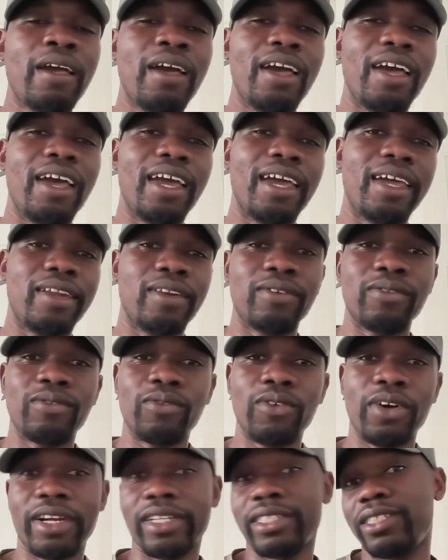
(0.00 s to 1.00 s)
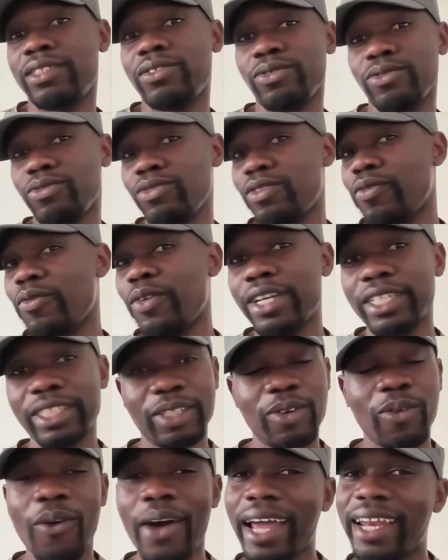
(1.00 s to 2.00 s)
And whereas when it's the
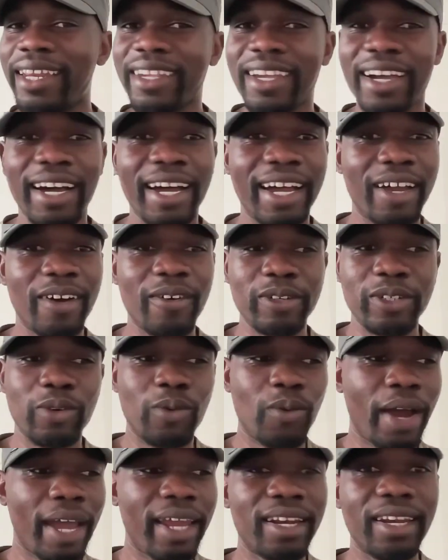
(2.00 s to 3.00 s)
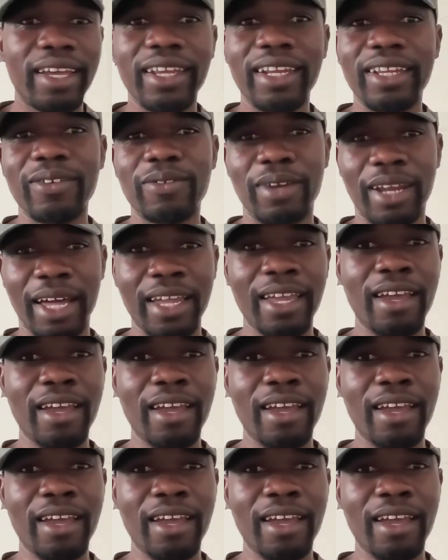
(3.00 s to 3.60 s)
white guy or the white lady, we're like,